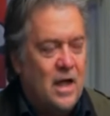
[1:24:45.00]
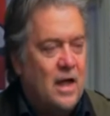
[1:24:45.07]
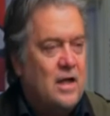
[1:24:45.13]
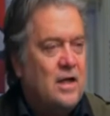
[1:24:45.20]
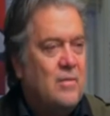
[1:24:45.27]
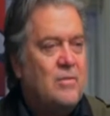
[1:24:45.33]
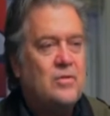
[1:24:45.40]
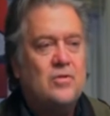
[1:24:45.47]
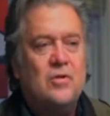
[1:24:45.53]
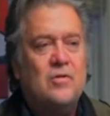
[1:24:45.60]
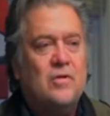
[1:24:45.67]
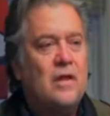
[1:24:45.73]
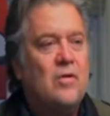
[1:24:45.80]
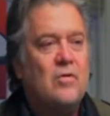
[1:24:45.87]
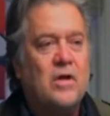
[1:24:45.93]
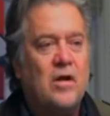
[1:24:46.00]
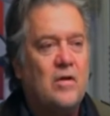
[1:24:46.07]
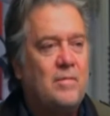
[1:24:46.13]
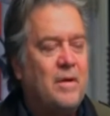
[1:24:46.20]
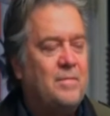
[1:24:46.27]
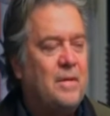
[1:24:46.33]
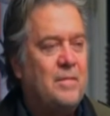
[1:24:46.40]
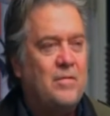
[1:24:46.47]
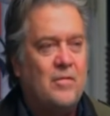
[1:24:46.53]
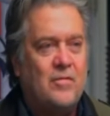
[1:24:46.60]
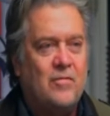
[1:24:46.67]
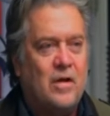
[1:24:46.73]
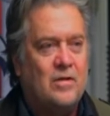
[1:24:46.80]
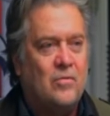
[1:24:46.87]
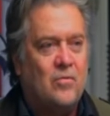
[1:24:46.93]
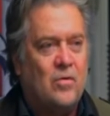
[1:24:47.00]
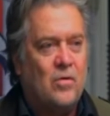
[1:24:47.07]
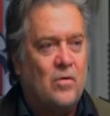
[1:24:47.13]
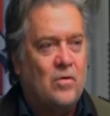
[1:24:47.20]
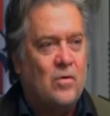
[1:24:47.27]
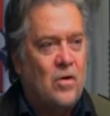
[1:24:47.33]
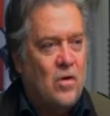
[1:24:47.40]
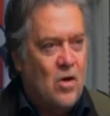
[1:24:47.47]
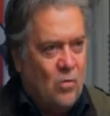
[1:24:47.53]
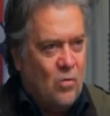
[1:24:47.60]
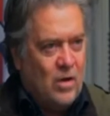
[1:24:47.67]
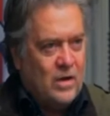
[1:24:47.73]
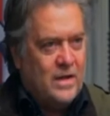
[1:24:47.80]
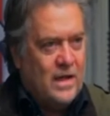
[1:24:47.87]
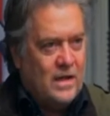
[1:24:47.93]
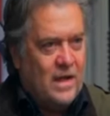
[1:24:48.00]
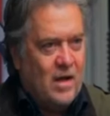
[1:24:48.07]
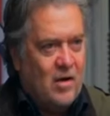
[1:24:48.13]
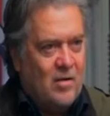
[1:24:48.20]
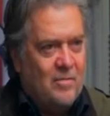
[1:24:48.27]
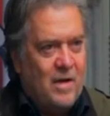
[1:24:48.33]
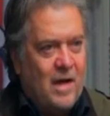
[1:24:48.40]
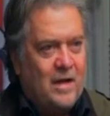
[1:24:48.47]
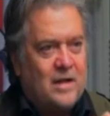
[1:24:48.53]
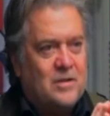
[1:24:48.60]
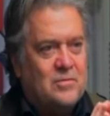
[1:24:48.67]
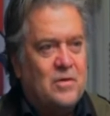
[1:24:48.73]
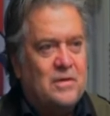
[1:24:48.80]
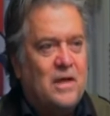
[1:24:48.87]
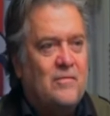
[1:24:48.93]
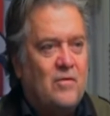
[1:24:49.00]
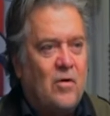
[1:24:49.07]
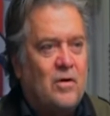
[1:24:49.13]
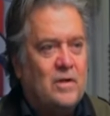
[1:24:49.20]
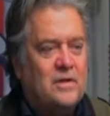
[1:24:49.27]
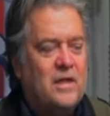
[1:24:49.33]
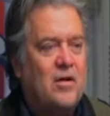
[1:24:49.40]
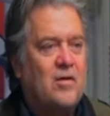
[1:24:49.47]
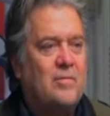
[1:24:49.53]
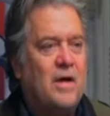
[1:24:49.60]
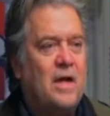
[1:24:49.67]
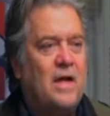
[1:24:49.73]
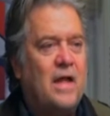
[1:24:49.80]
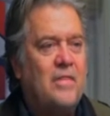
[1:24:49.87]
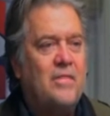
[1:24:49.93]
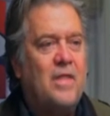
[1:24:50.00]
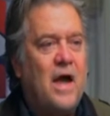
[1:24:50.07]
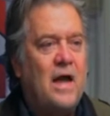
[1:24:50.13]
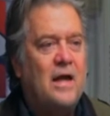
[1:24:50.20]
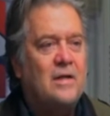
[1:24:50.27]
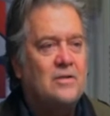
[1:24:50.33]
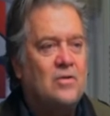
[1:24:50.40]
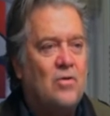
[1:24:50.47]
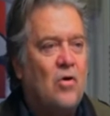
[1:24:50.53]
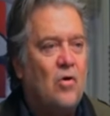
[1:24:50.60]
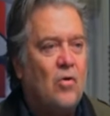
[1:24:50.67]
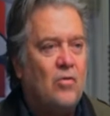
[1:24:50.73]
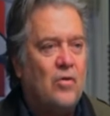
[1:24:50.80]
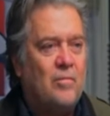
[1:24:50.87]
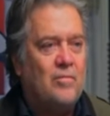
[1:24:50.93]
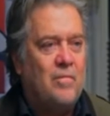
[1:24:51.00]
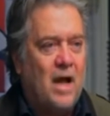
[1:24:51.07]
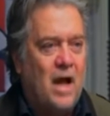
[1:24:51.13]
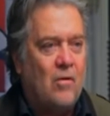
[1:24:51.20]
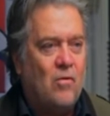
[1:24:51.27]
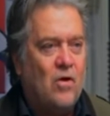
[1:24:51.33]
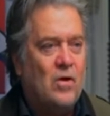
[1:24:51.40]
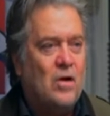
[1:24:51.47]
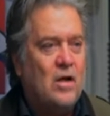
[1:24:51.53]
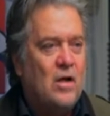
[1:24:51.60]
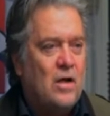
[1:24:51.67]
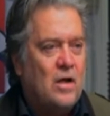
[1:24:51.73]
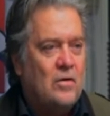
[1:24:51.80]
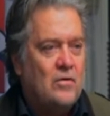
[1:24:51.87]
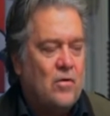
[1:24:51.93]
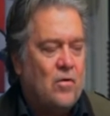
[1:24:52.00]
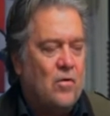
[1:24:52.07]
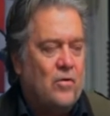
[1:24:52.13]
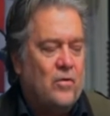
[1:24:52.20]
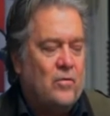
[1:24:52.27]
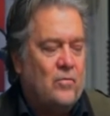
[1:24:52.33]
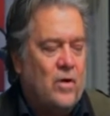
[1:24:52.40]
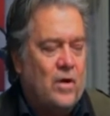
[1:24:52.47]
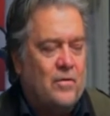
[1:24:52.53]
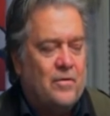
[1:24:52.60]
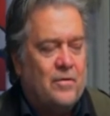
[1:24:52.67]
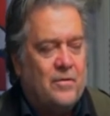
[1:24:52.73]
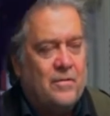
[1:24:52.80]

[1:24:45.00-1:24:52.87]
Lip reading: And number two, they don't care about people throughout the world. What they care about is what they've always cared about, and that is their hold on power and their hold on wealth.